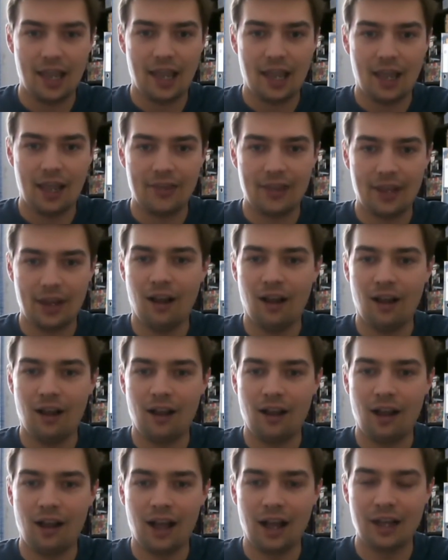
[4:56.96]
Now,
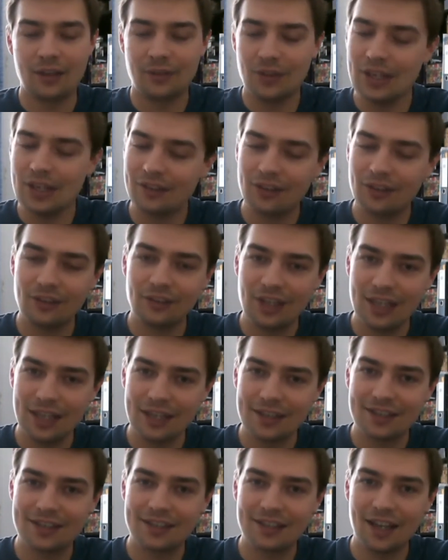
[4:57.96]
I think that
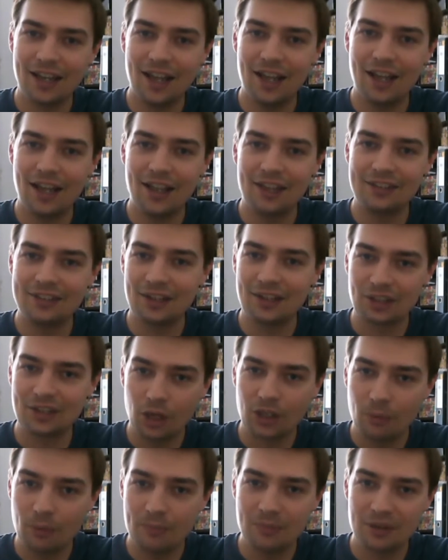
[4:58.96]
there's a
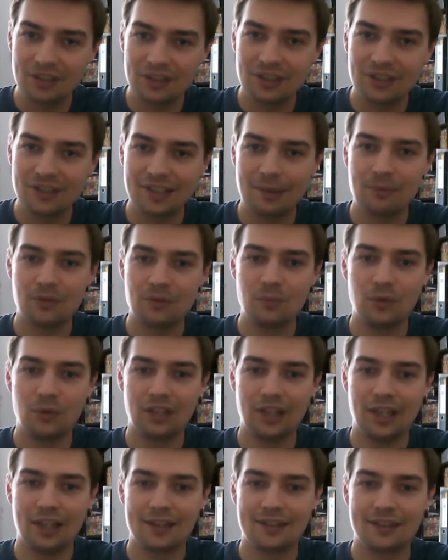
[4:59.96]
common misconception
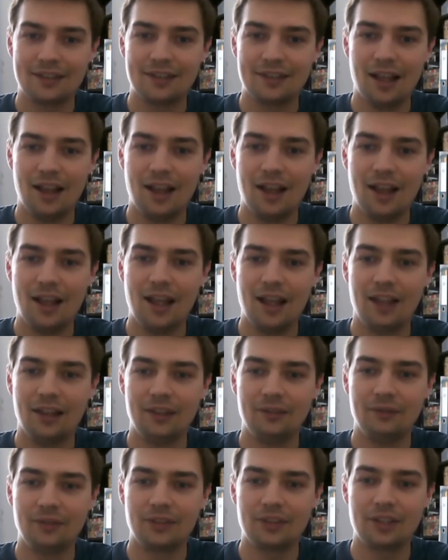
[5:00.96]
with this,
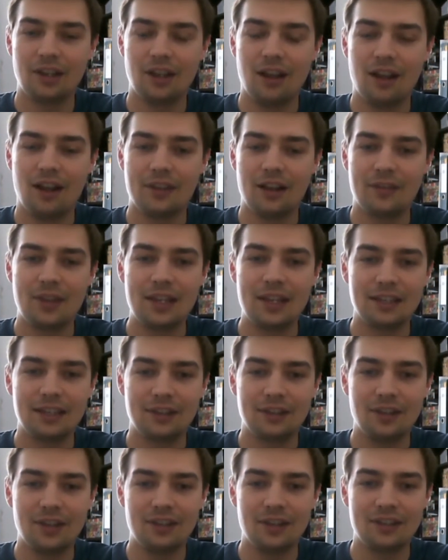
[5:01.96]
and I
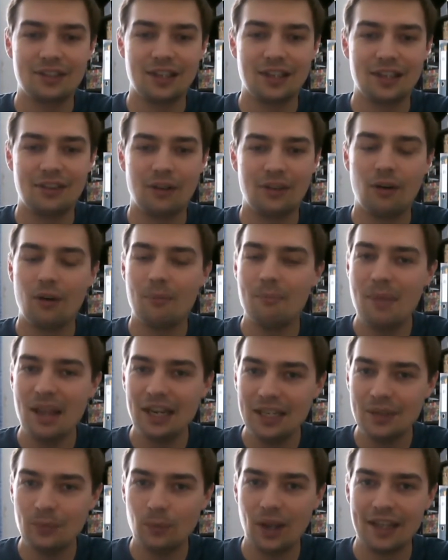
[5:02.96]
think that there are
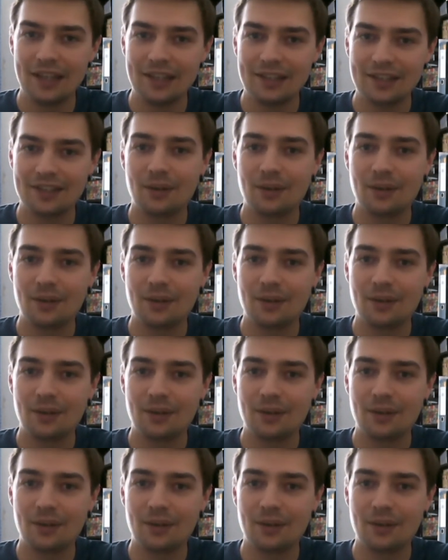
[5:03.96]
many ways to